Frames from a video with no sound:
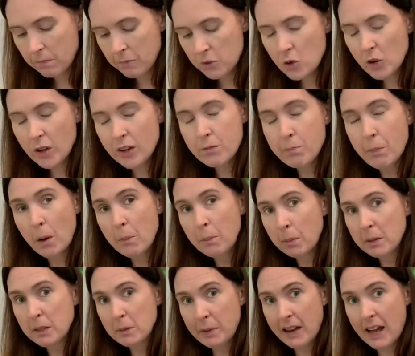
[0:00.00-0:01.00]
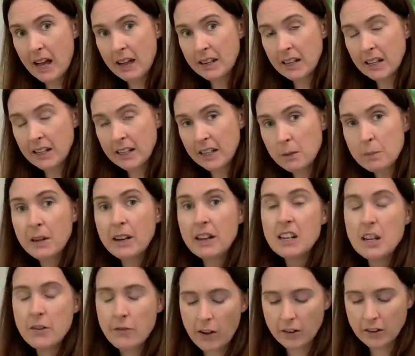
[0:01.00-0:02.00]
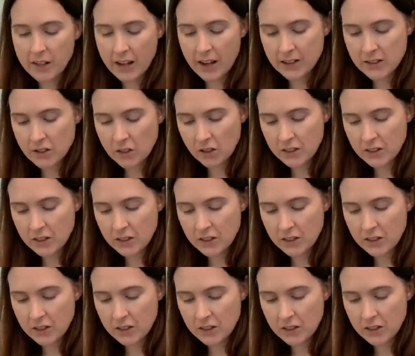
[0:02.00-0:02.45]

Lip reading: you can bump up the banana a little bit and leave out the eggs